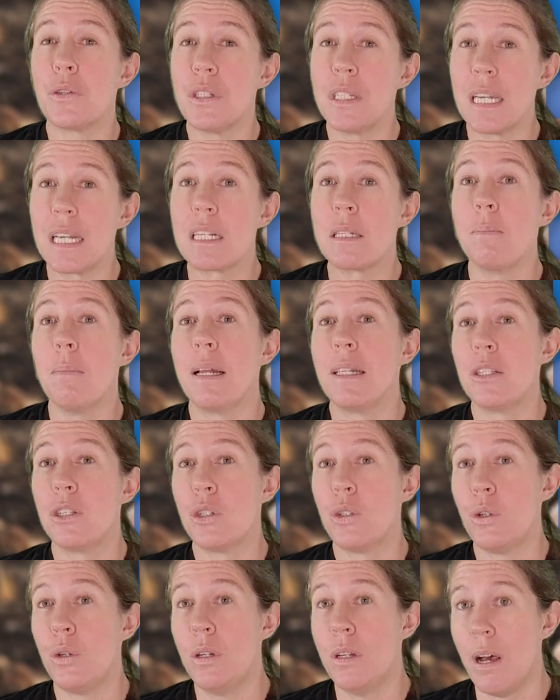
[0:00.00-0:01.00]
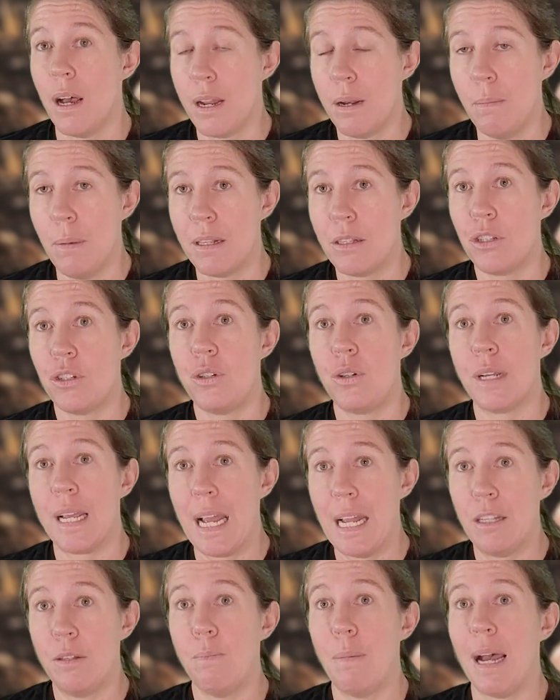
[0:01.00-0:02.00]
6 months to 9 months to
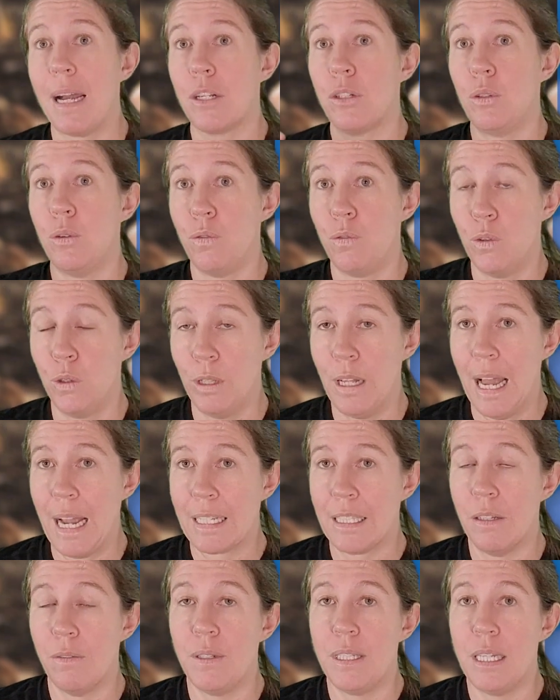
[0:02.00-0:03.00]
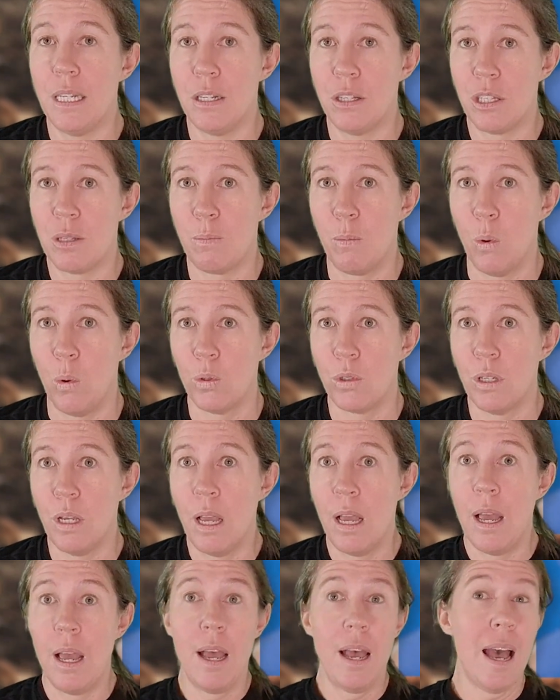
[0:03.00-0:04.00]
get back to full activity in sport.
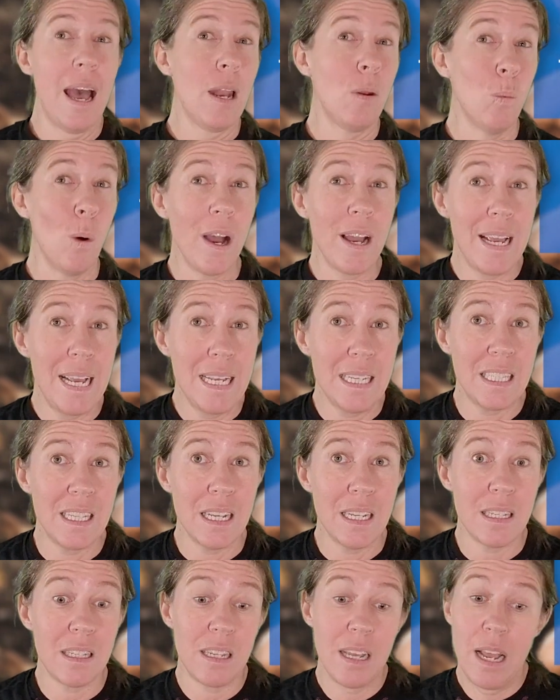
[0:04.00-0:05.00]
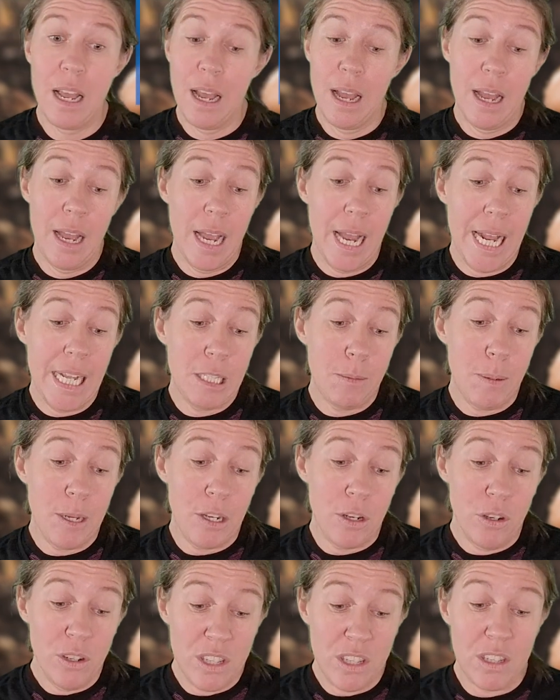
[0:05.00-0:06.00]
And why is this? It's
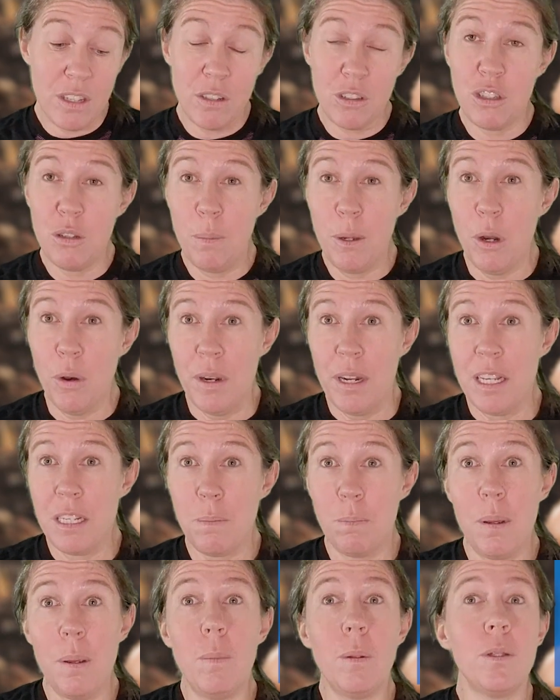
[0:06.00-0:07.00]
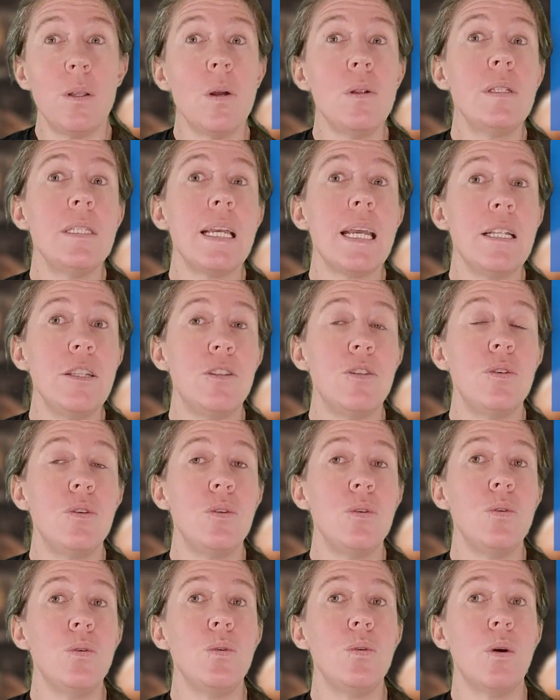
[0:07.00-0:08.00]
because, to be honest, people don't tend
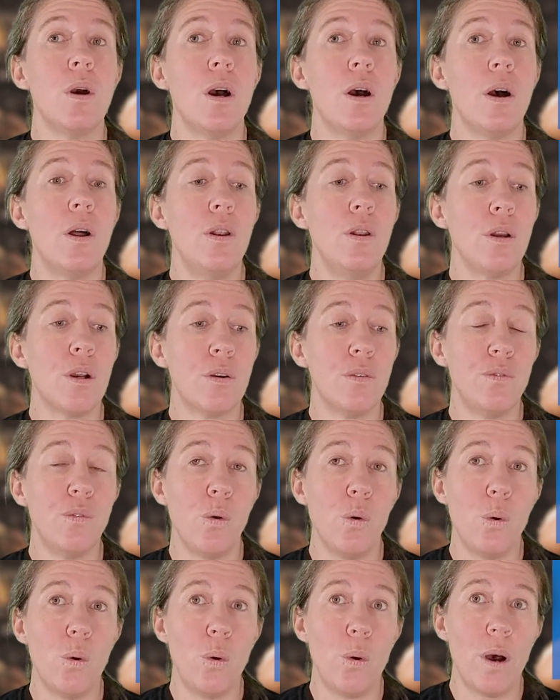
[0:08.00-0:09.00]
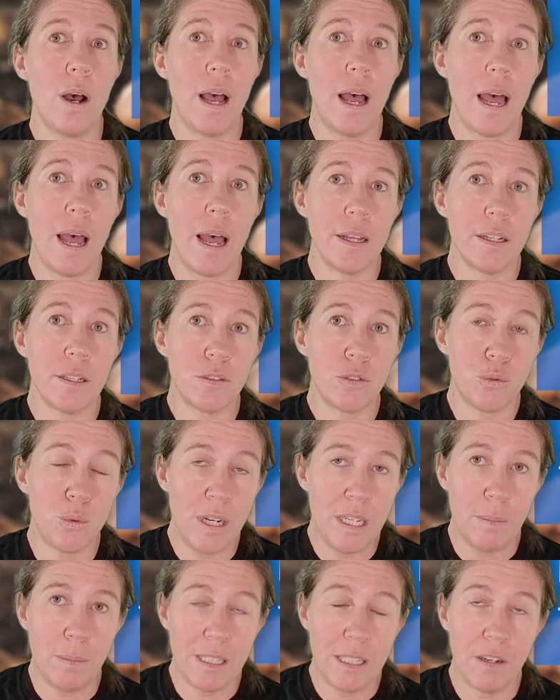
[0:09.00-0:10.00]
to look for
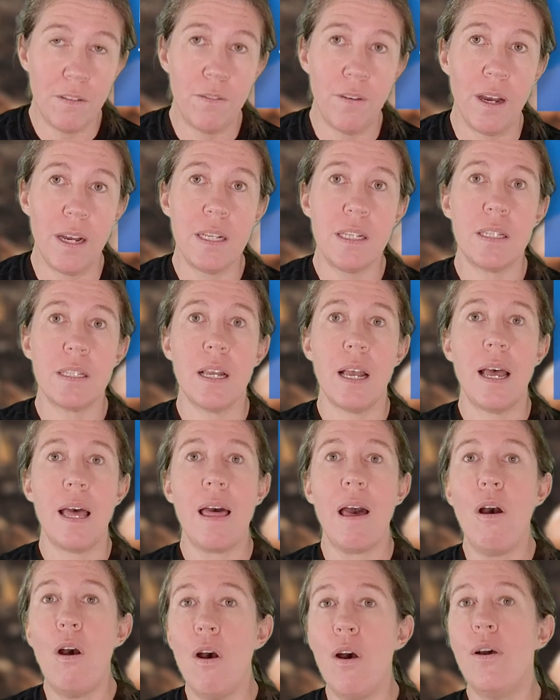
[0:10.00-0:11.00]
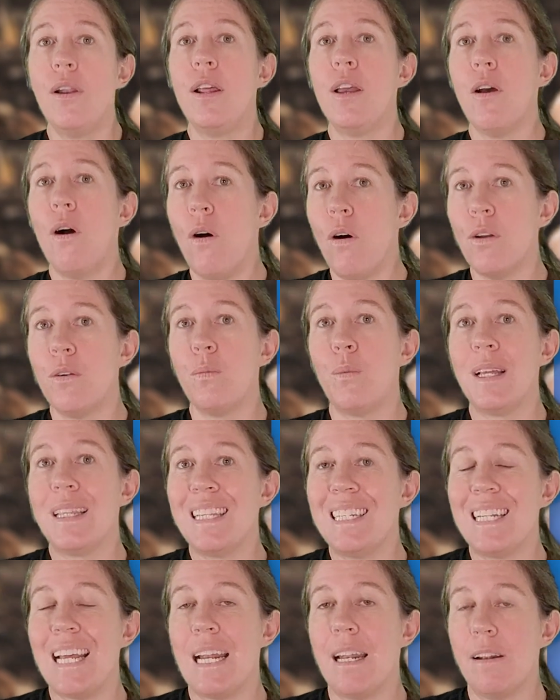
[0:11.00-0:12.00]
treatment advice early on when
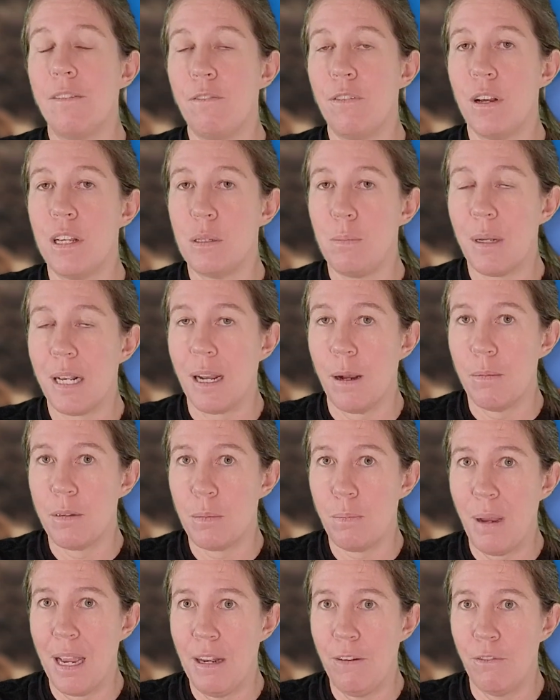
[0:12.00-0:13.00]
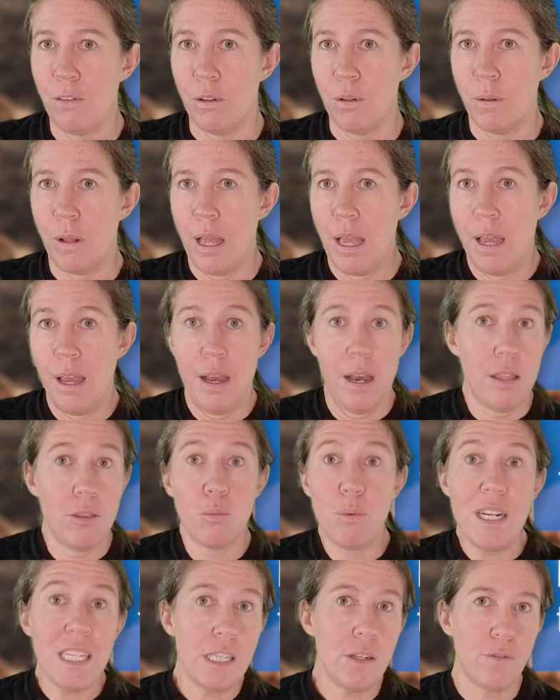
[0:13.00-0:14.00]
the tendon first becomes painful. And
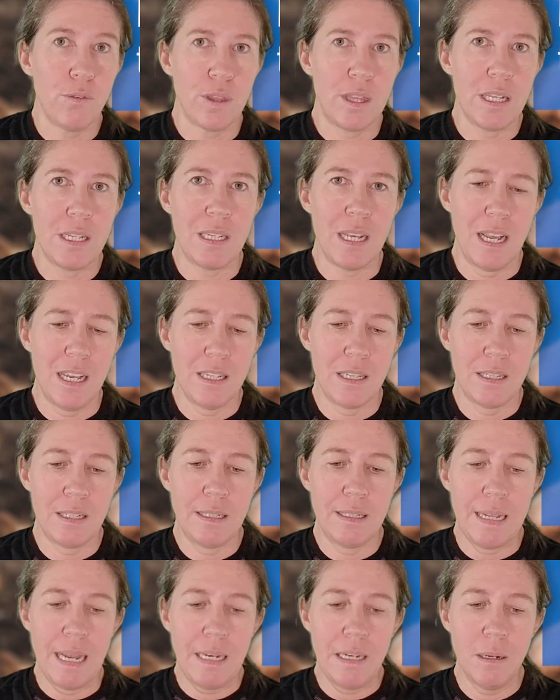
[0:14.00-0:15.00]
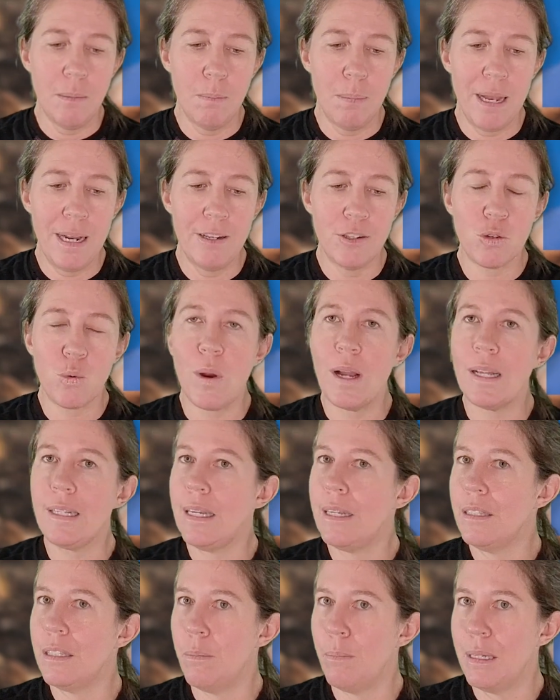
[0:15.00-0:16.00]
the reason for this is tendon pain is quite
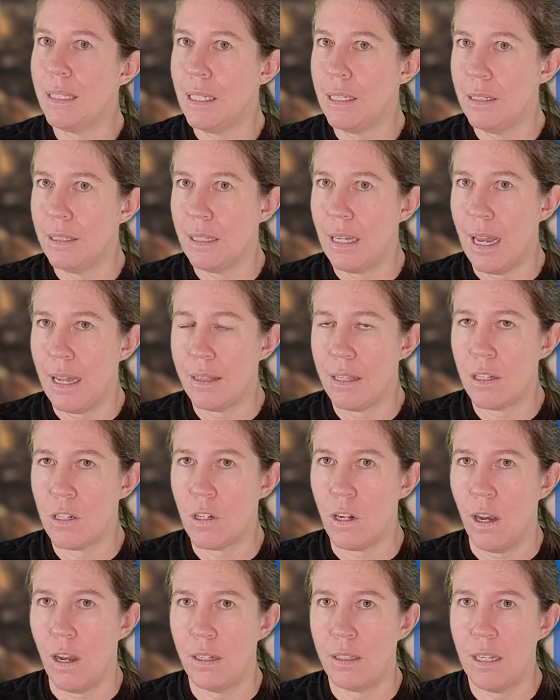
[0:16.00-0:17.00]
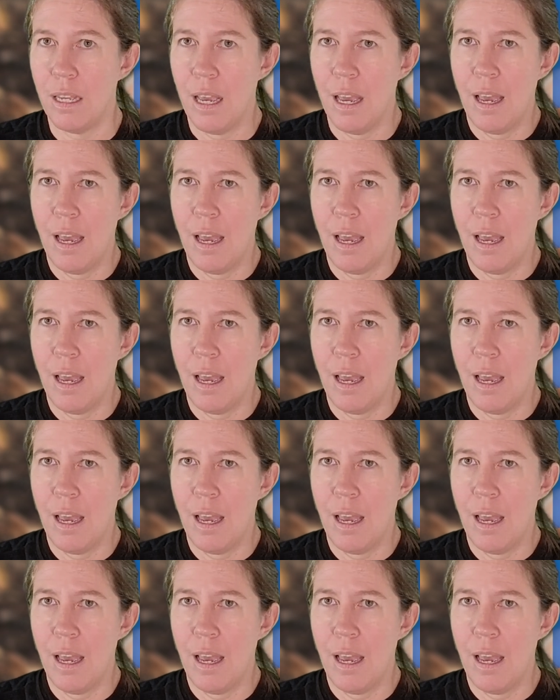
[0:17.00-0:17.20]
intermittent at the start.